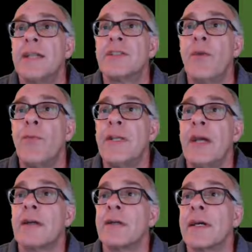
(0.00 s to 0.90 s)
so if we
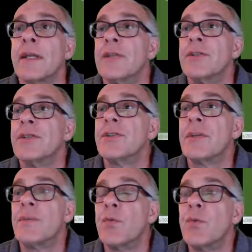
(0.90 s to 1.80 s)
take a look at this, just
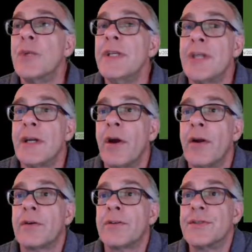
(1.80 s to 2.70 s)
some recent
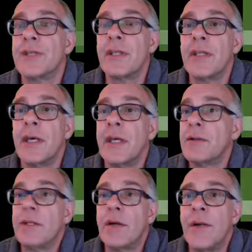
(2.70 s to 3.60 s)
articles that,
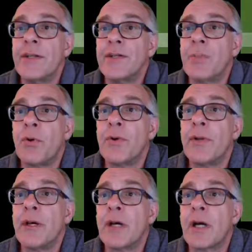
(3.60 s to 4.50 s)
I just pulled
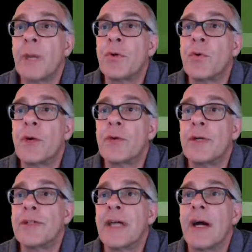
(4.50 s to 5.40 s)
a couple quick
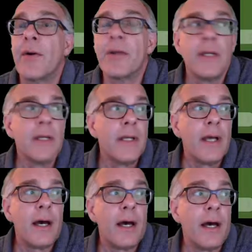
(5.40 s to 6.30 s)
ones out.
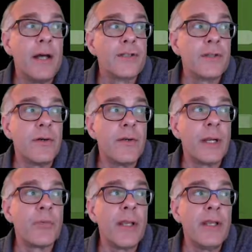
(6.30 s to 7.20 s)
So
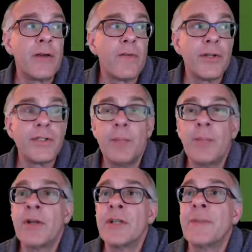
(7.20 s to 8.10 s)
Emory University
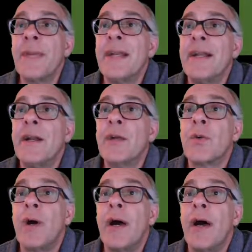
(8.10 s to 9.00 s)
participating in a
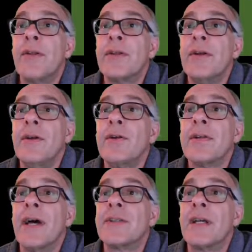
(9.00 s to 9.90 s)
trial to
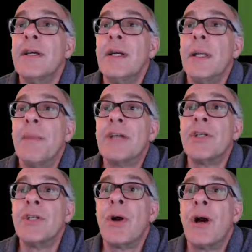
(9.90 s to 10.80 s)
test
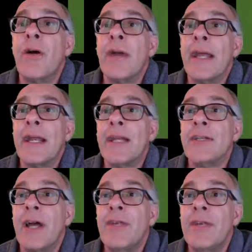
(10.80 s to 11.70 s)
messenger RNA
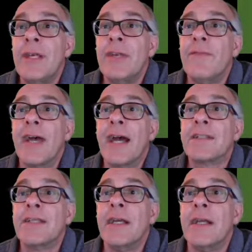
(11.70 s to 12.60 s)
HIV
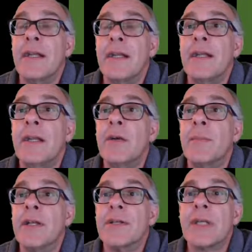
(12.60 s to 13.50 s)
vaccine in
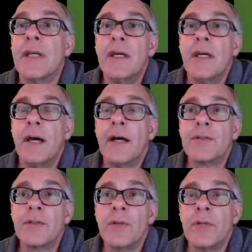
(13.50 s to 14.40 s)
humans.
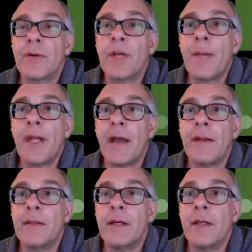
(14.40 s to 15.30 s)
So coming out
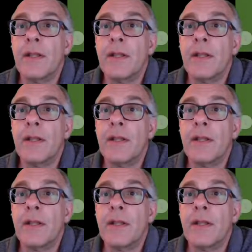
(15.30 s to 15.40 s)
of the